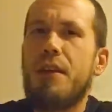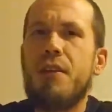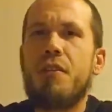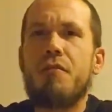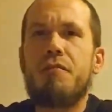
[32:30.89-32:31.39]

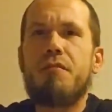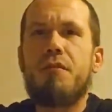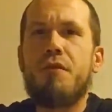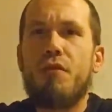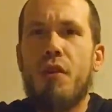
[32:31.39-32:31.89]
you know,
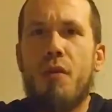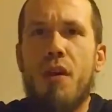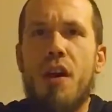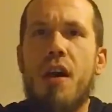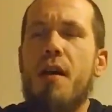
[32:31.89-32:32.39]
grow
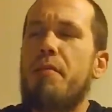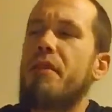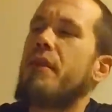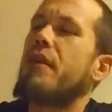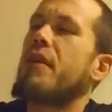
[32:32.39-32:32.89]
up
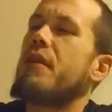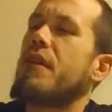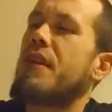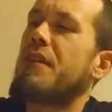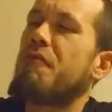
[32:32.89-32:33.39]

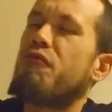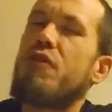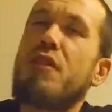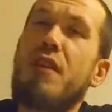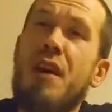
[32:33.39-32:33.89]
and
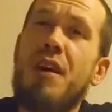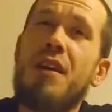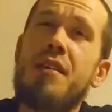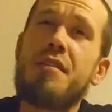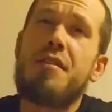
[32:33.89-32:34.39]

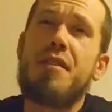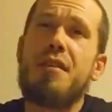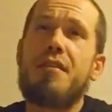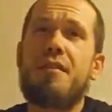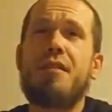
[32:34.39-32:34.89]
realize
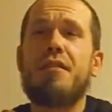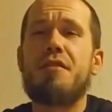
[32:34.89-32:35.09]
that